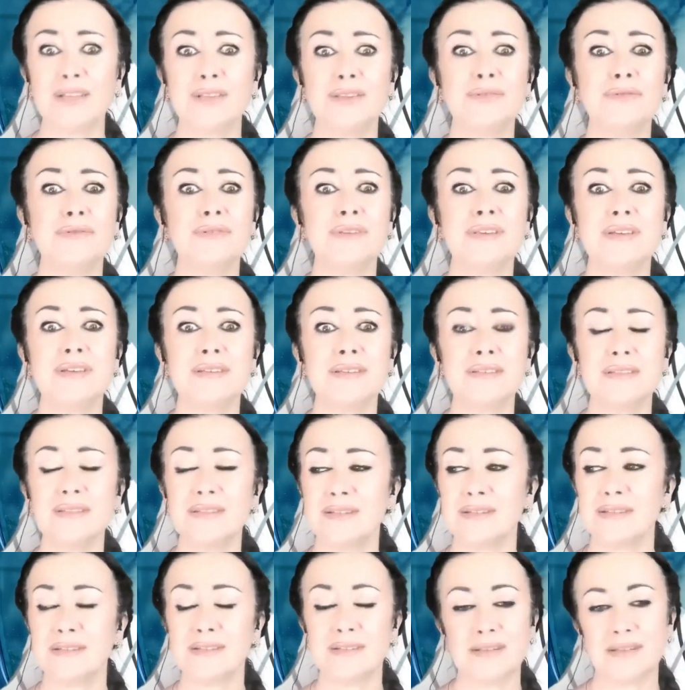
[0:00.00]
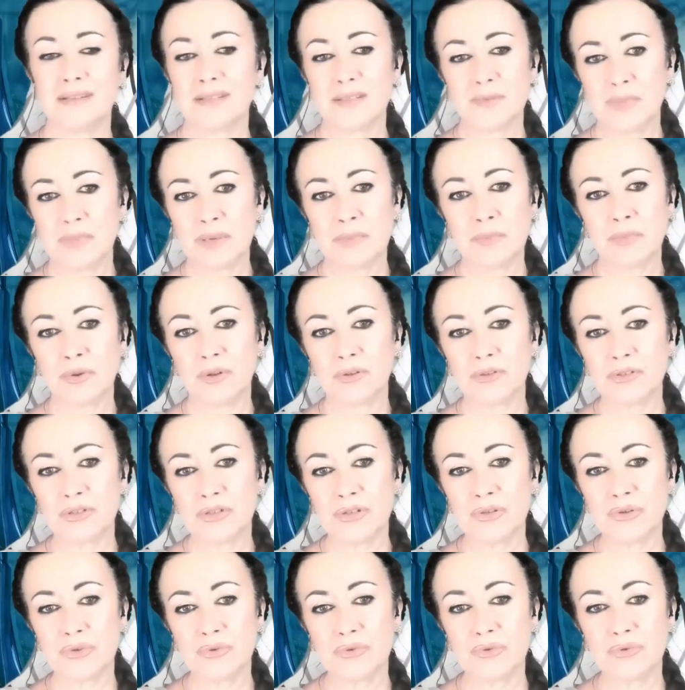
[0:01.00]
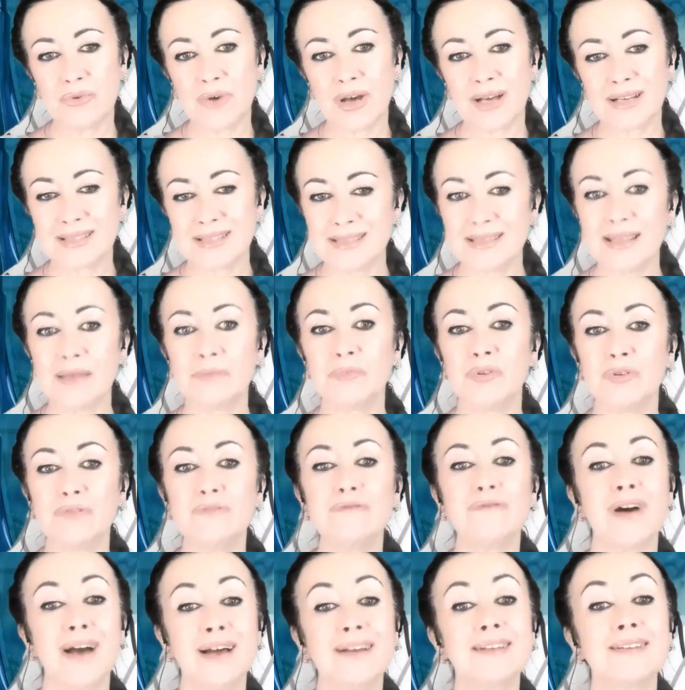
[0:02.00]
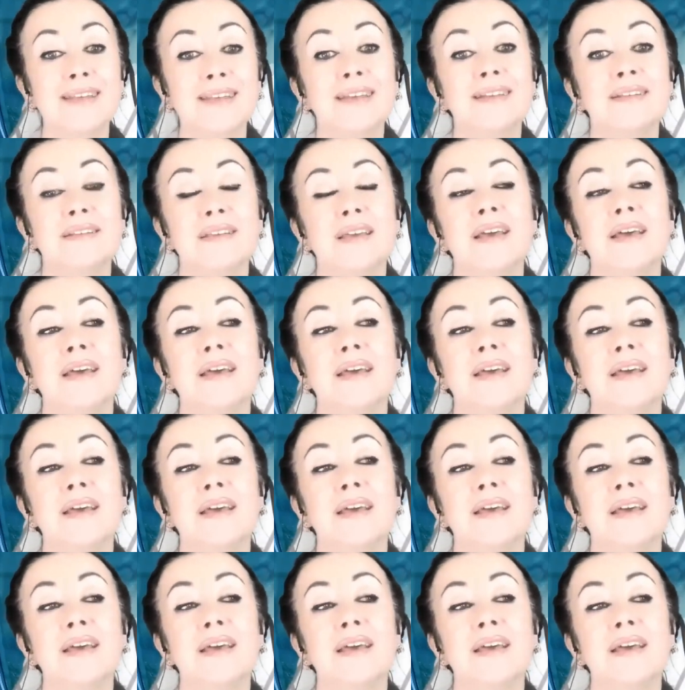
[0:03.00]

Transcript: to these people to accept the fact that